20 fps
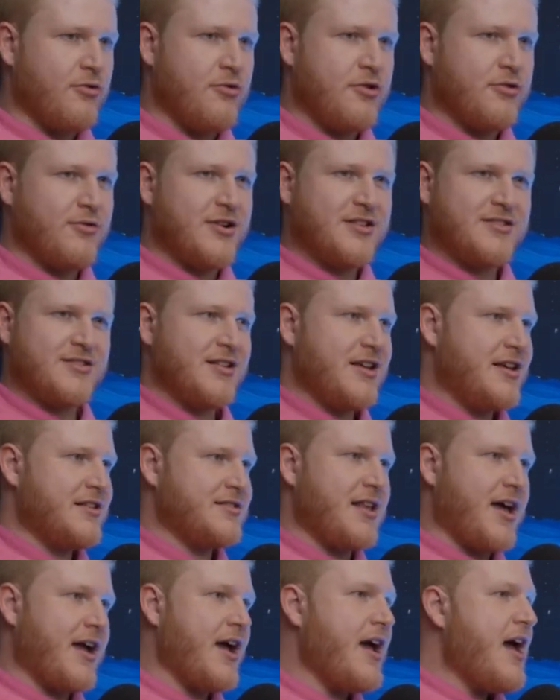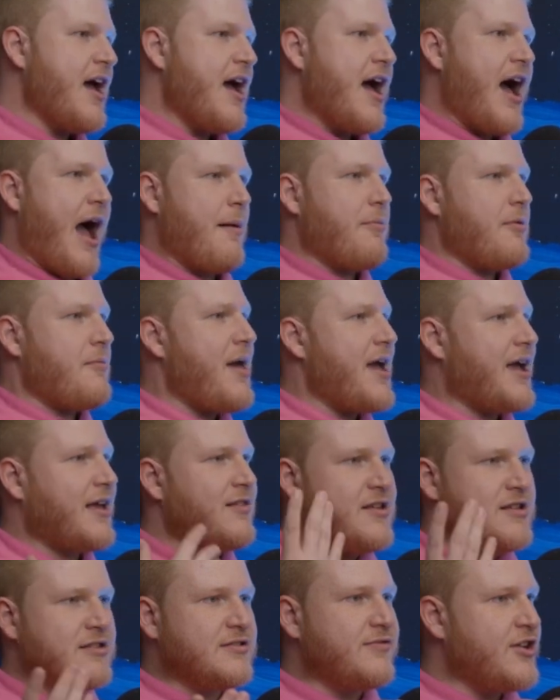with recently, is like I've been making
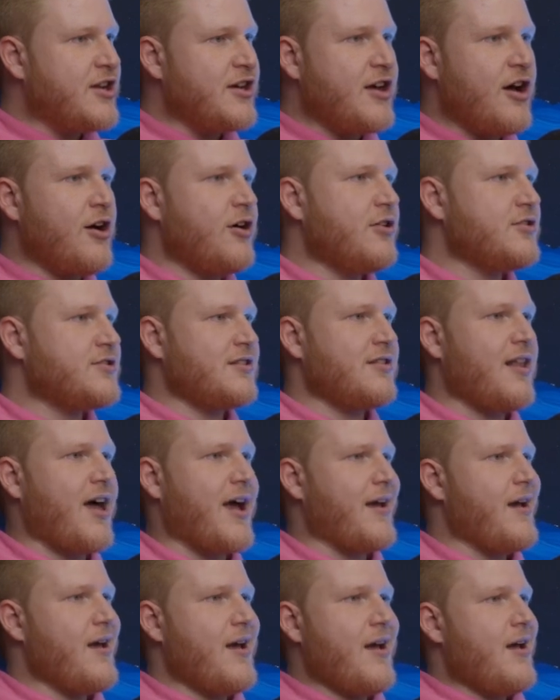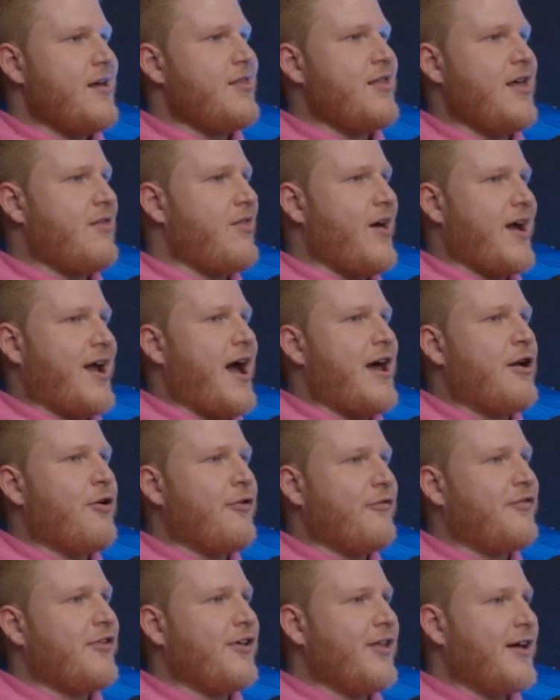these videos and like I don't
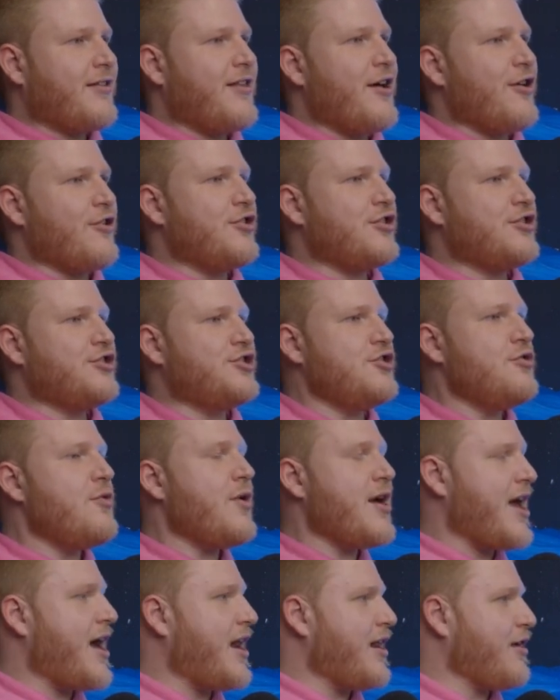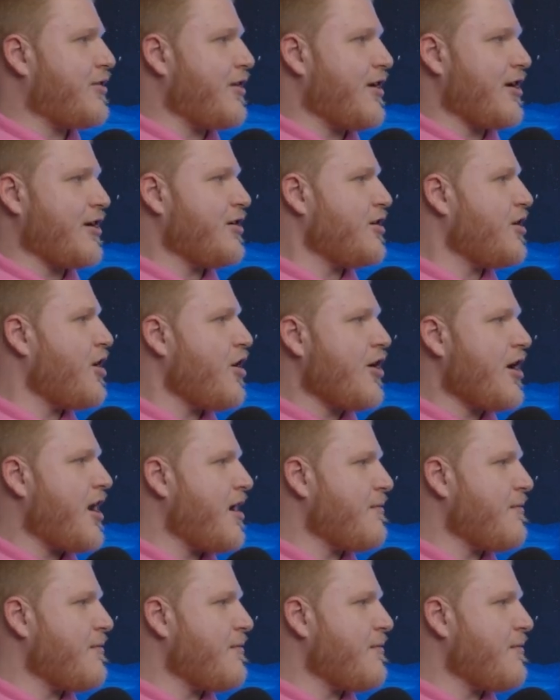feel like they're doing anything, you know what I